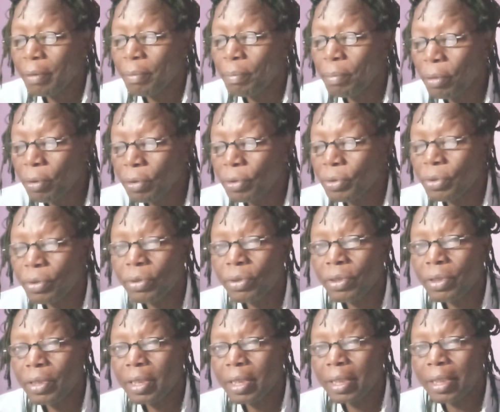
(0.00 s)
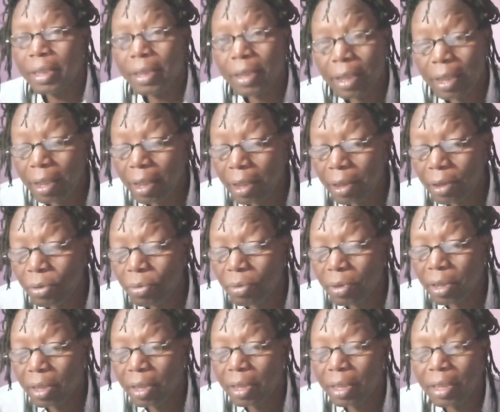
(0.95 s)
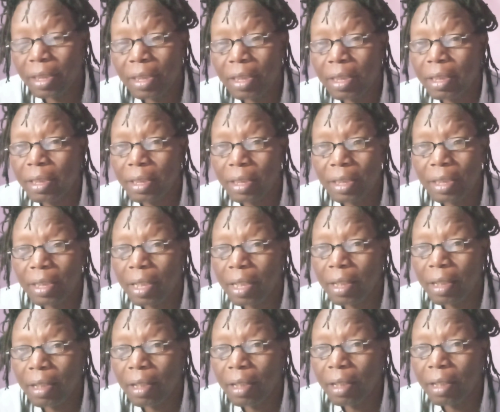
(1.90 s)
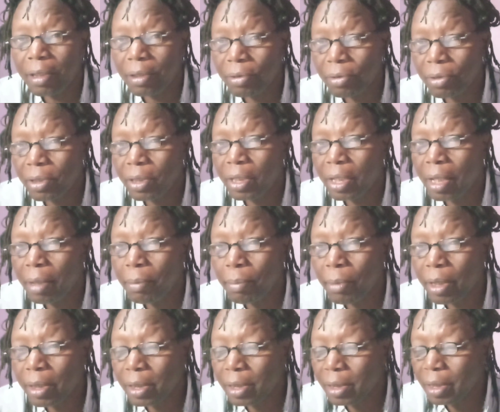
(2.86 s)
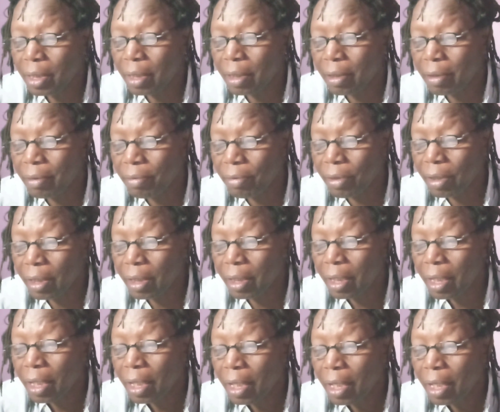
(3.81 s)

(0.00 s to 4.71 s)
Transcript: bosons, interact with each other, and you see their masses are different,